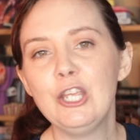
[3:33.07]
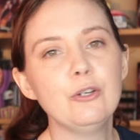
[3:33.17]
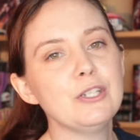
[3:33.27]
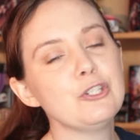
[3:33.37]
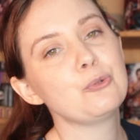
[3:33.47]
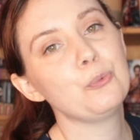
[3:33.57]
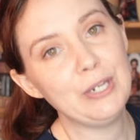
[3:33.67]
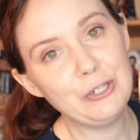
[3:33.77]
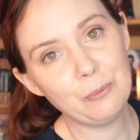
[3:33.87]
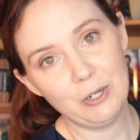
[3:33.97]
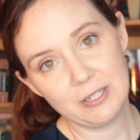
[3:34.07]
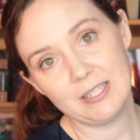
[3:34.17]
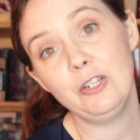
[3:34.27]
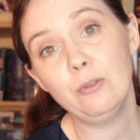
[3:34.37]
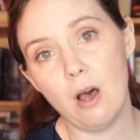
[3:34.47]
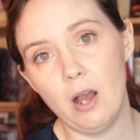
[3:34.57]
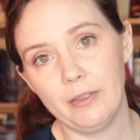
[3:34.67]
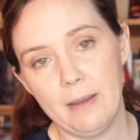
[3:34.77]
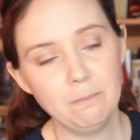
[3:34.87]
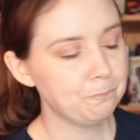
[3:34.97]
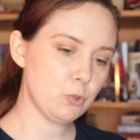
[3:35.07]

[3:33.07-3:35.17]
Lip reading: You can just read your books and you log them.